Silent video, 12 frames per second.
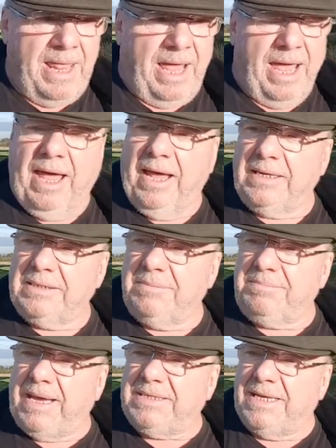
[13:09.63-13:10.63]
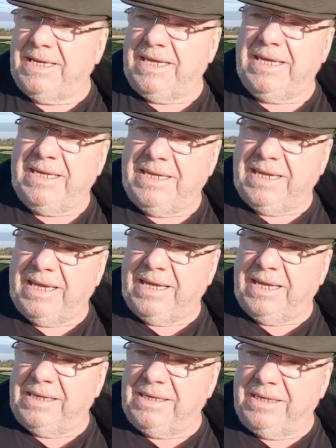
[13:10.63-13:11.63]
and basically
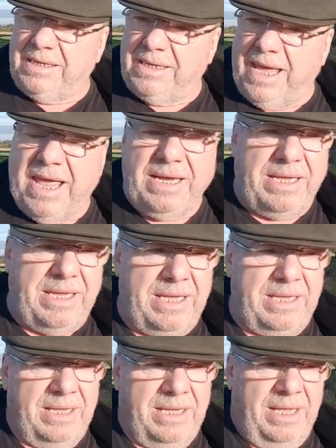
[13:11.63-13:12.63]
any